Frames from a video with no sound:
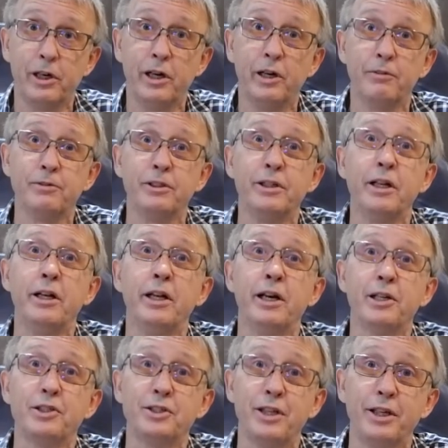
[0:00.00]
after the
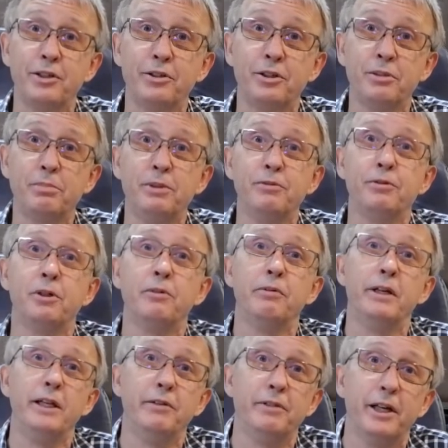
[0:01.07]
last sector before
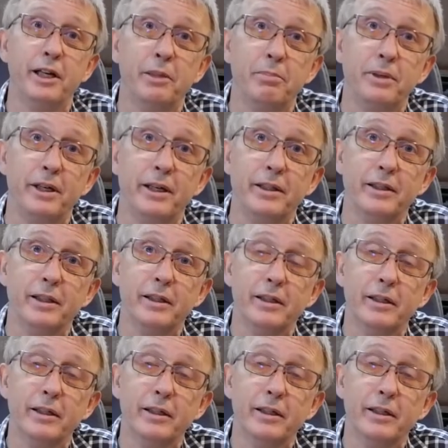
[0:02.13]
we leave the airplane.